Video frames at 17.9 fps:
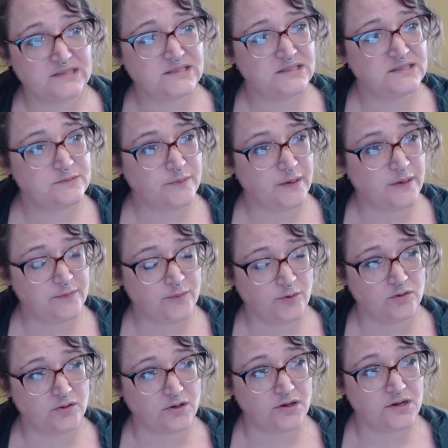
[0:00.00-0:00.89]

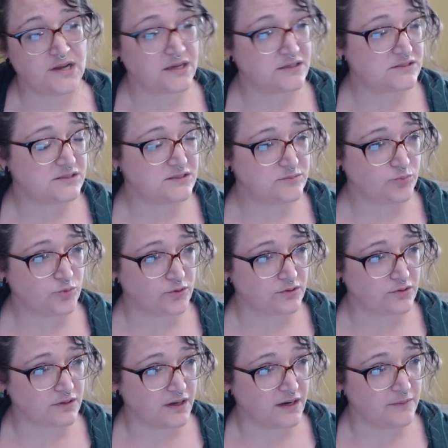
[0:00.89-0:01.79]
bipolar, yes, it's
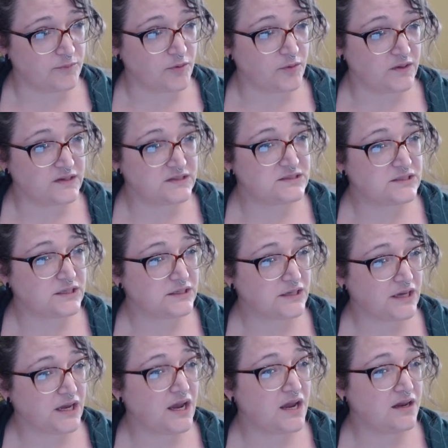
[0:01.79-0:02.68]
borderline, but it's like
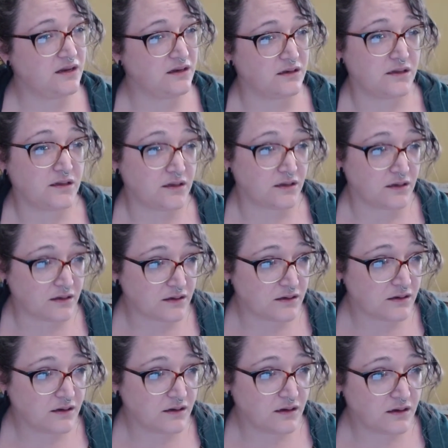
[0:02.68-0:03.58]
ADD.
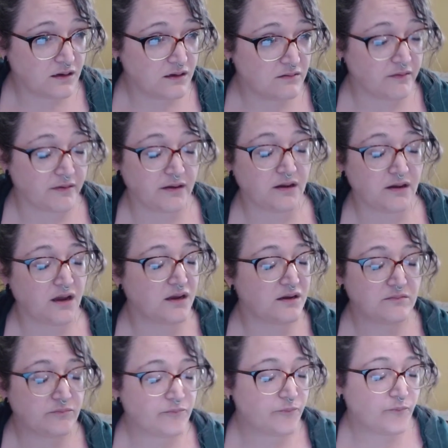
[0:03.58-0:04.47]
Like
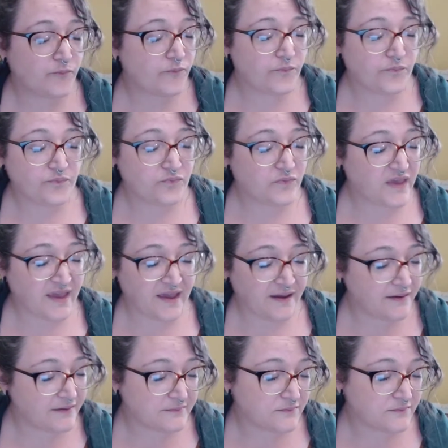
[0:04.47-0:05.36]
I
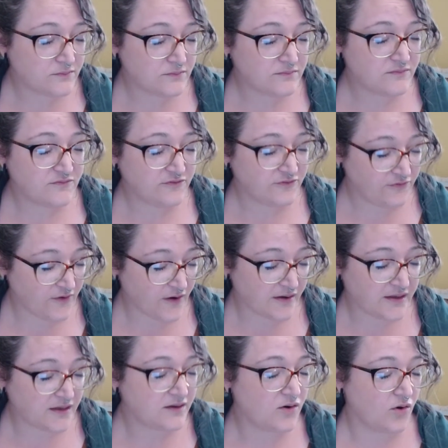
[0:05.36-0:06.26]
can't
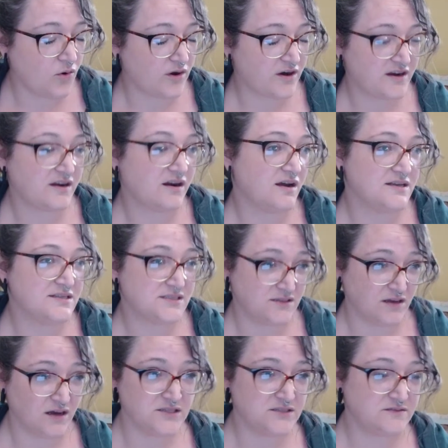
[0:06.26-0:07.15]
fucking organize
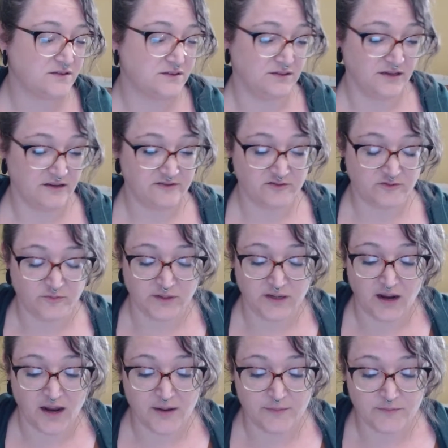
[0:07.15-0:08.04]
thoughts for the life of
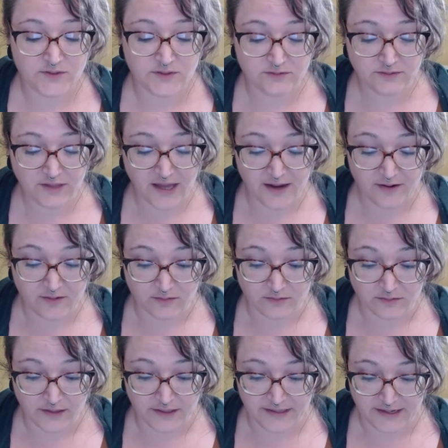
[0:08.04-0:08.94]
me. I'm too lateral
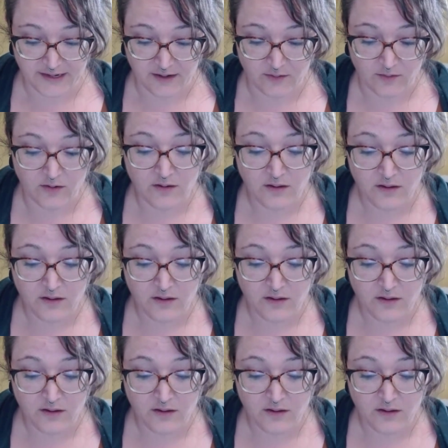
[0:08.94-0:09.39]
right now.